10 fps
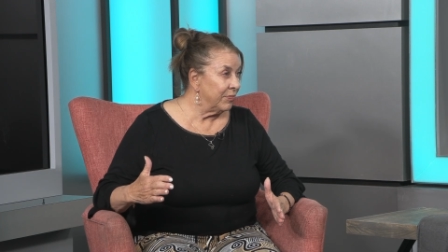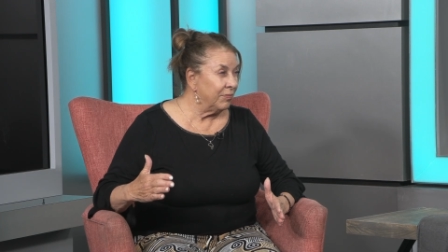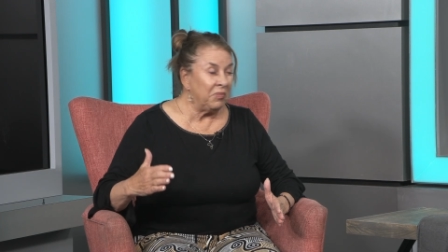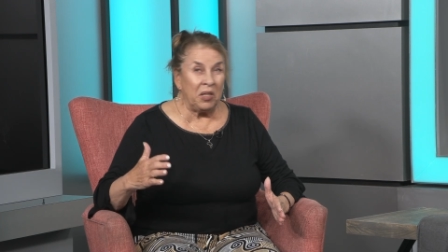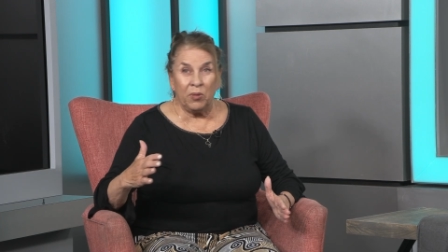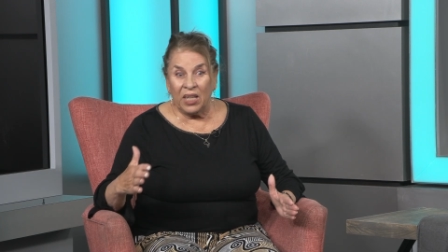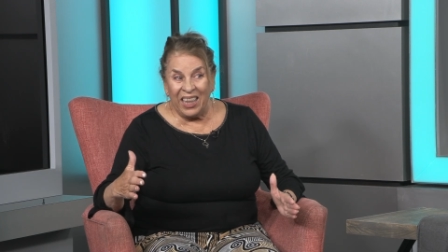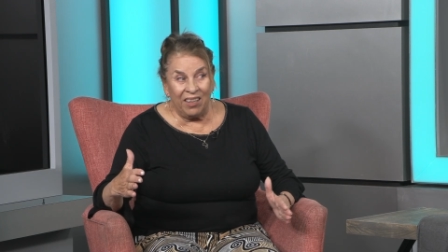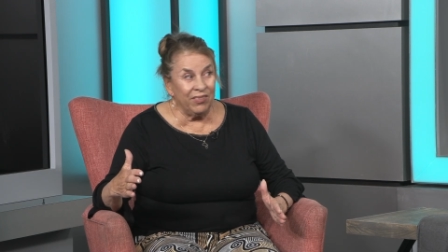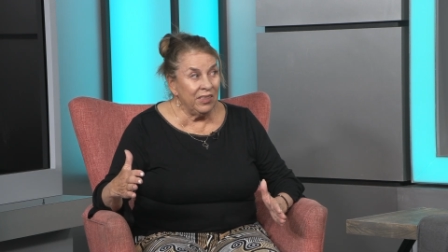maybe
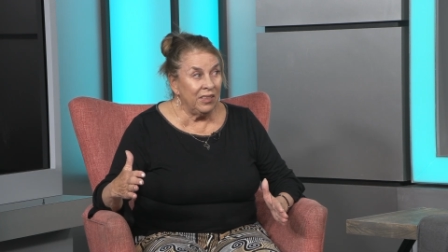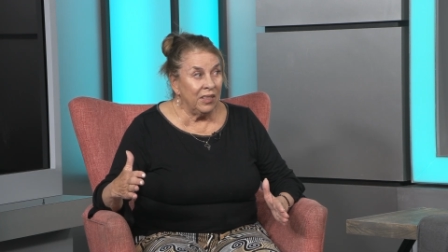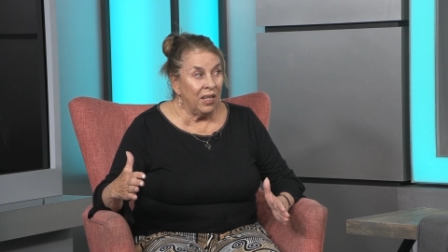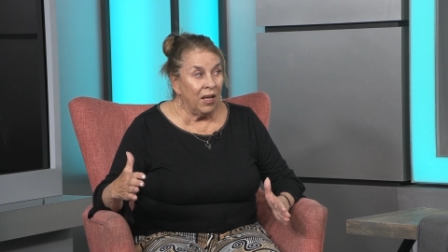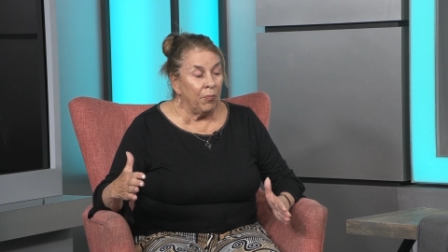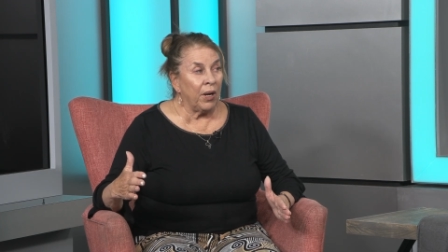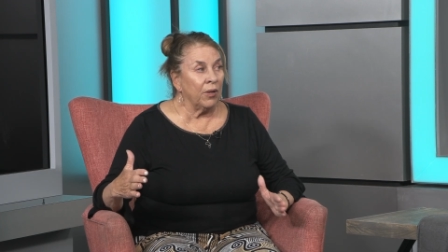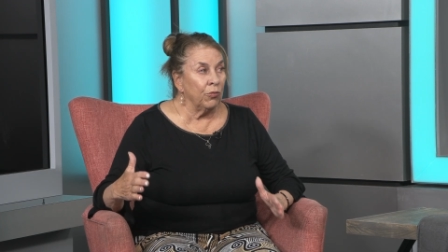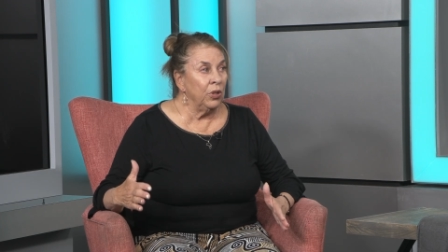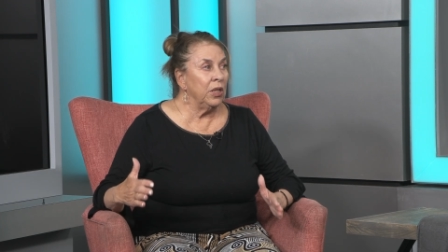11, but I
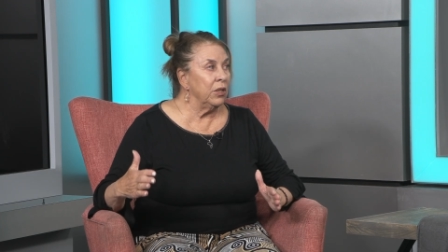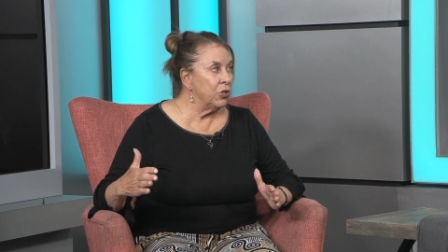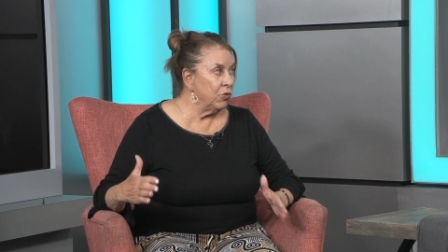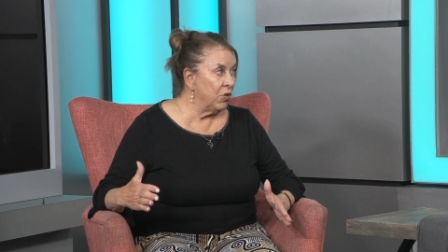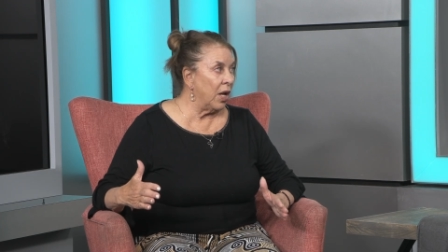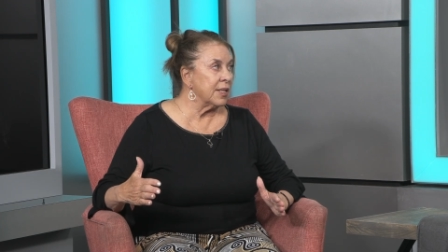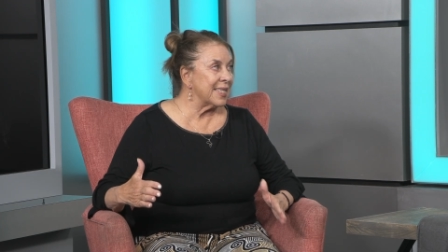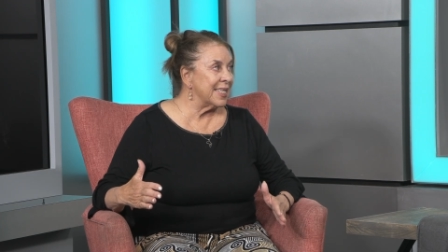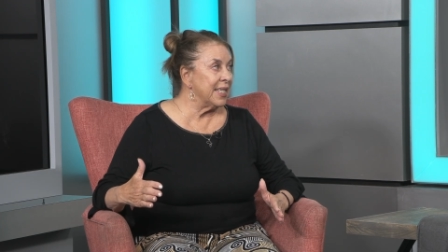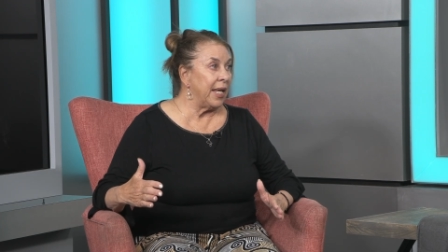really do not
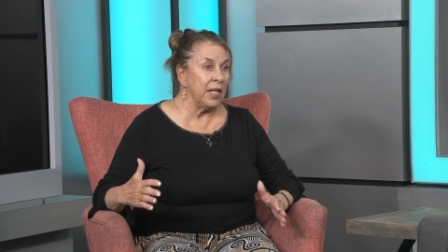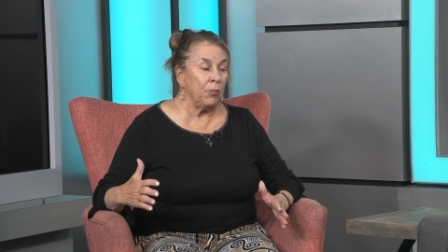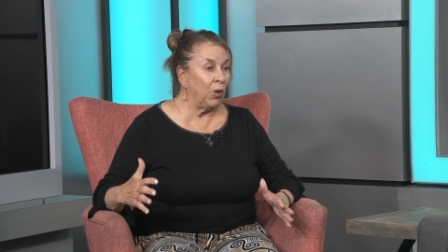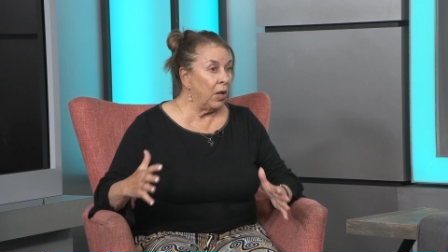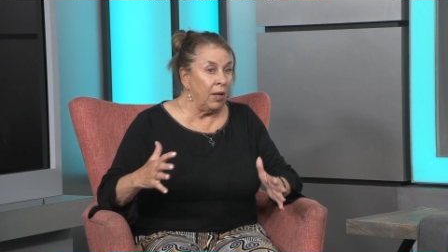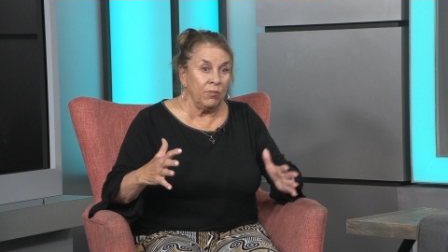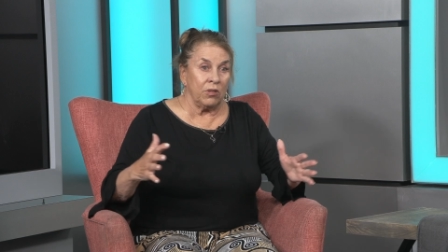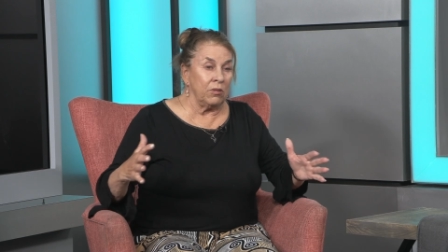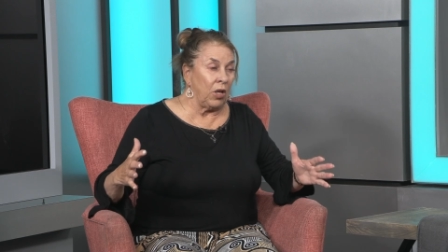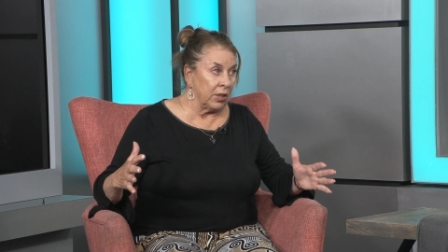see any, and I'm
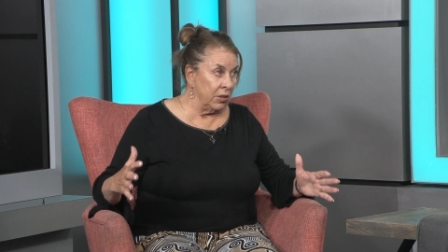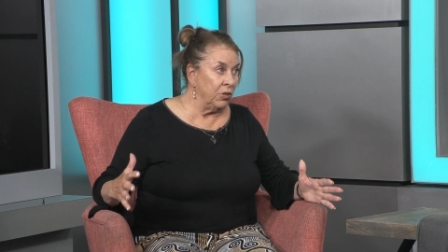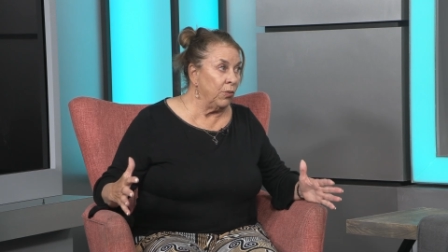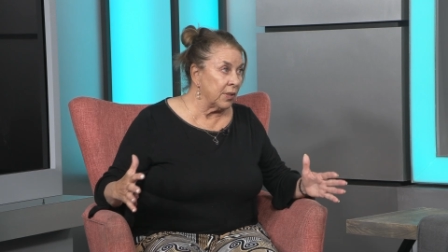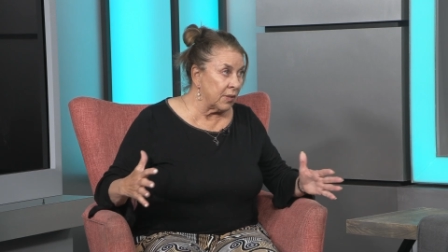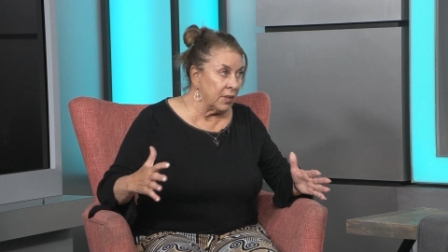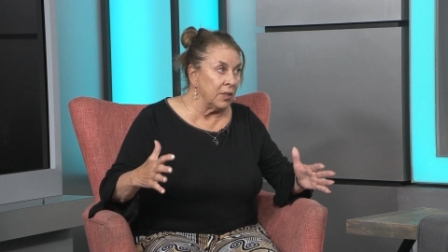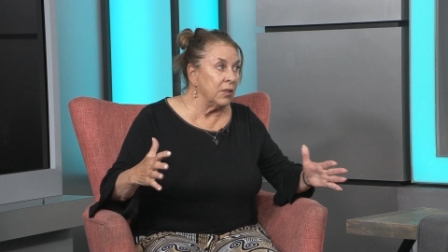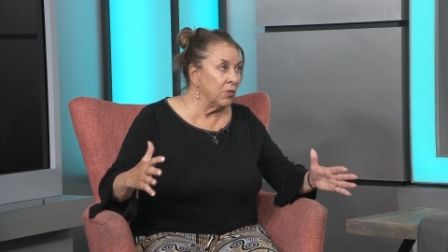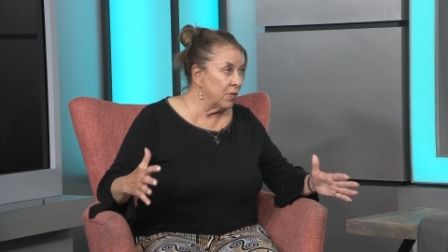talking
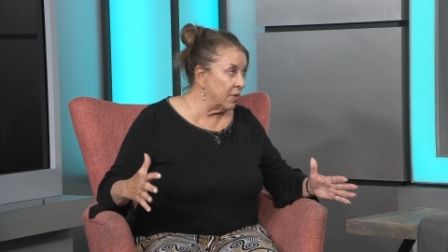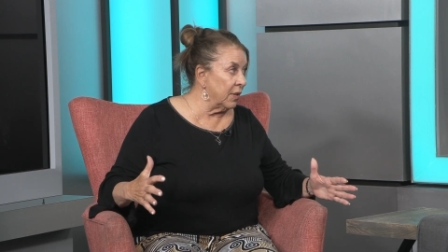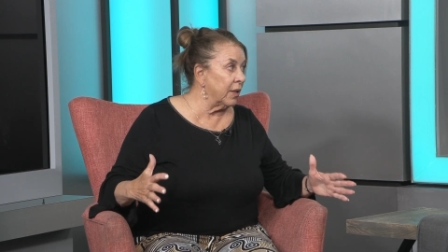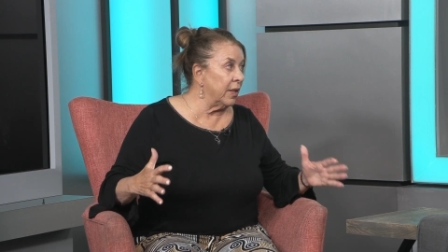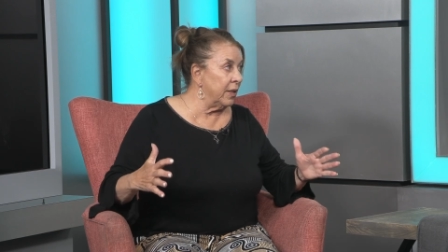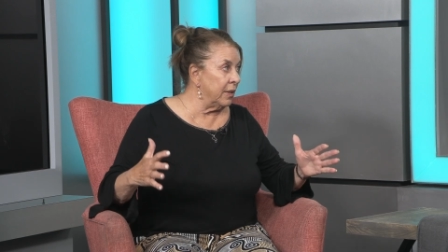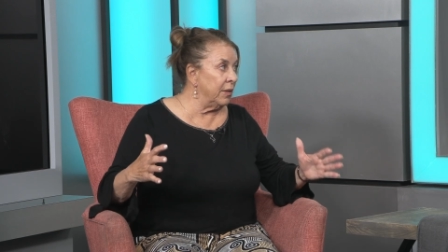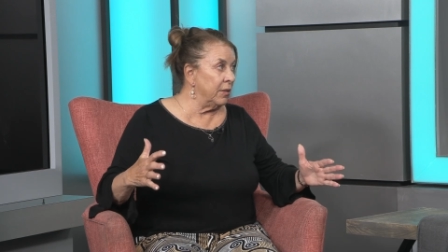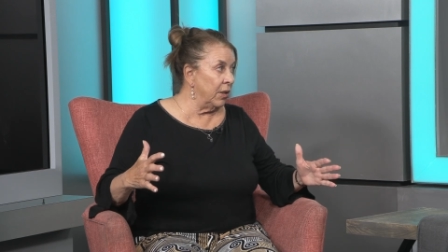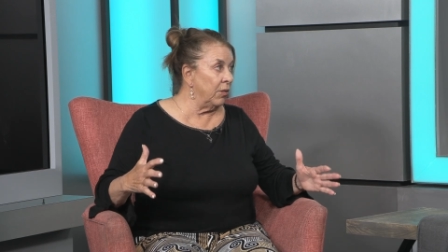USC,
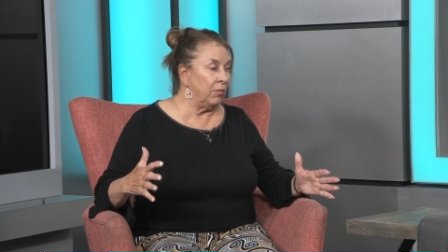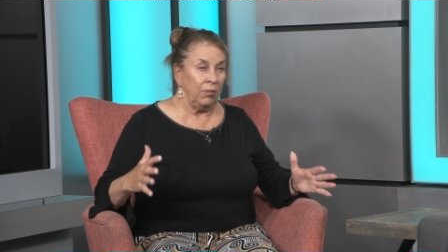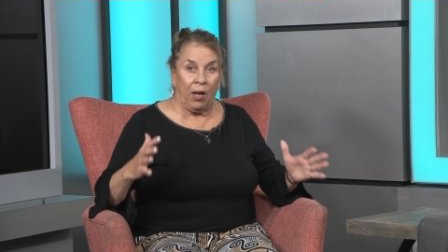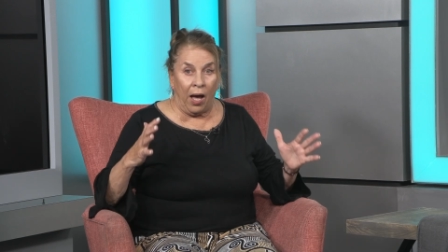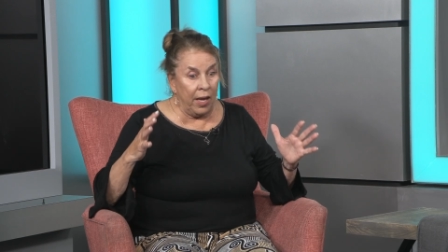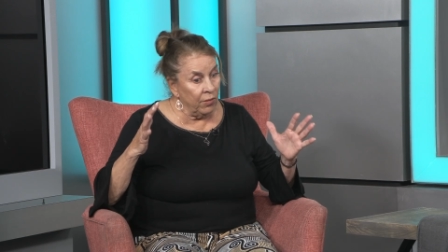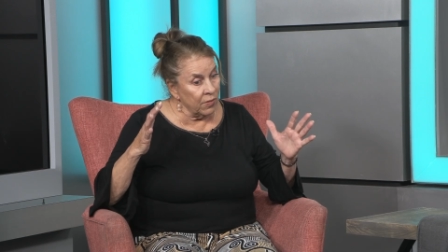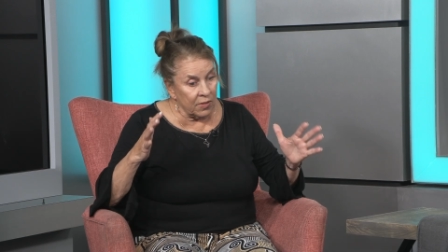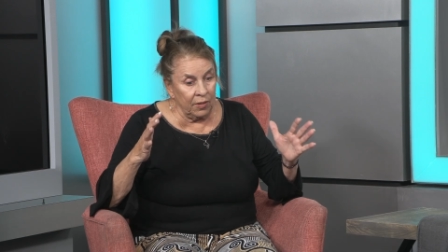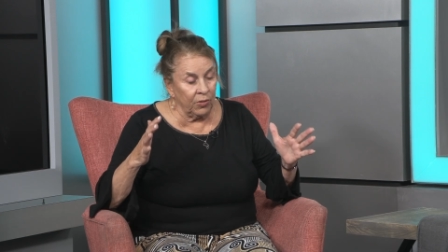UCLA, I don't
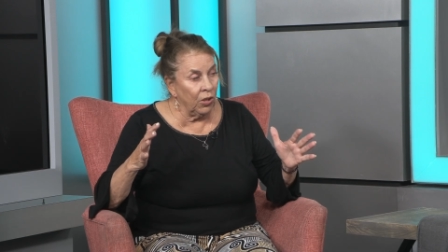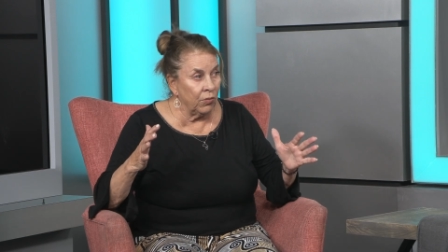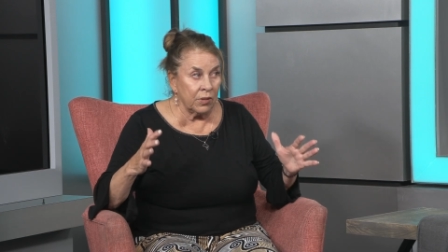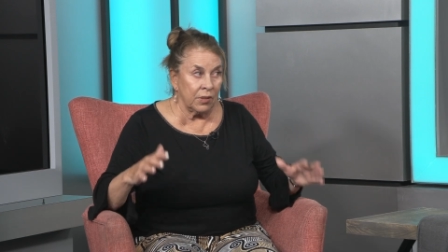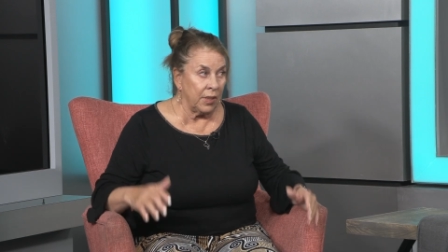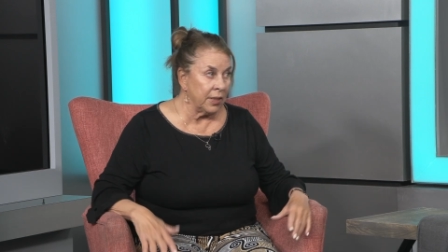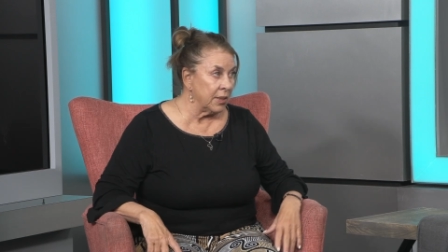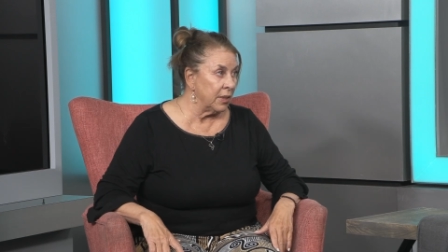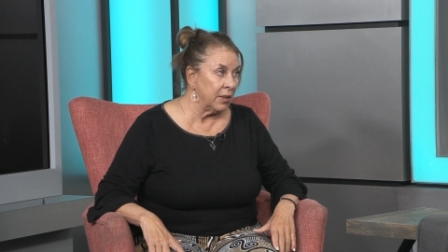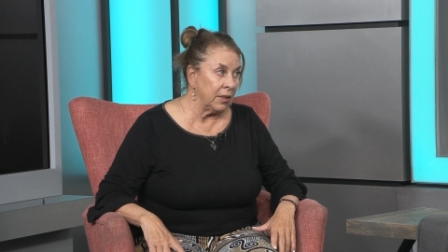see them going to the
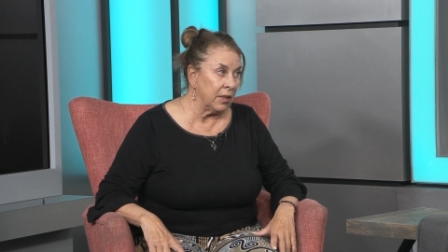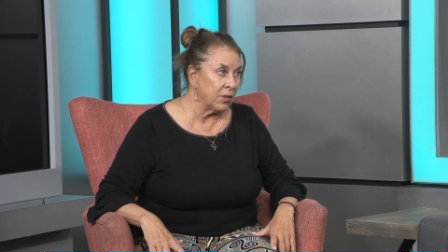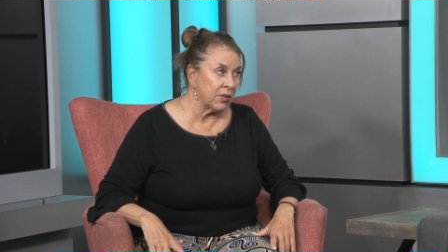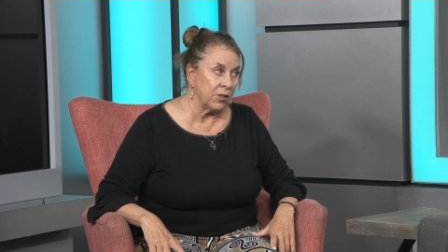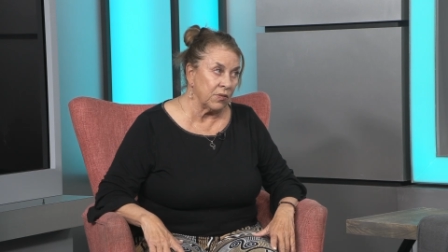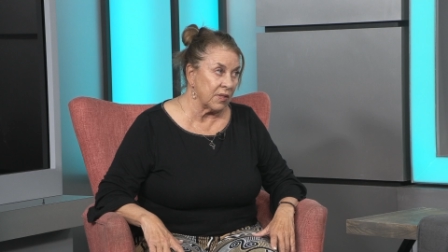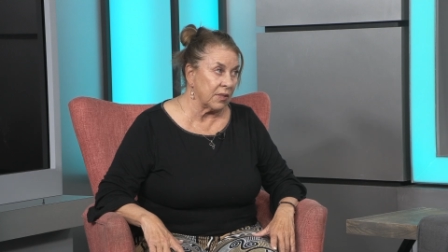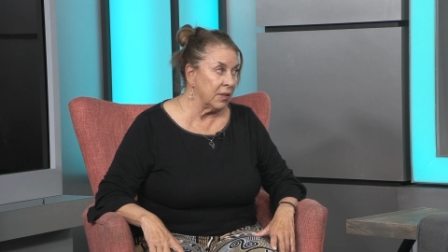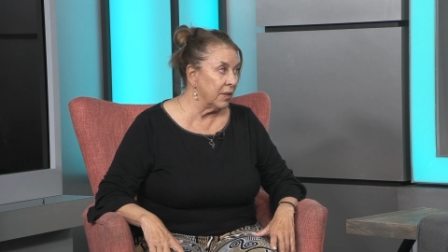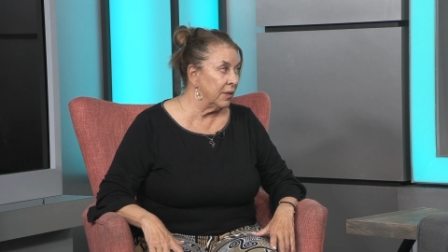19. I just don't
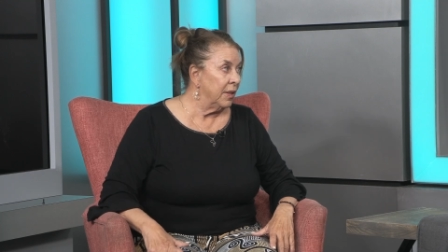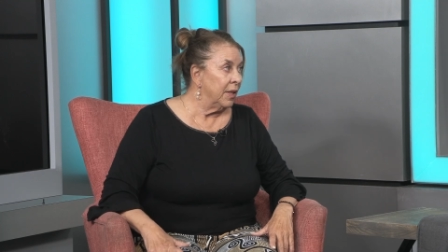see it.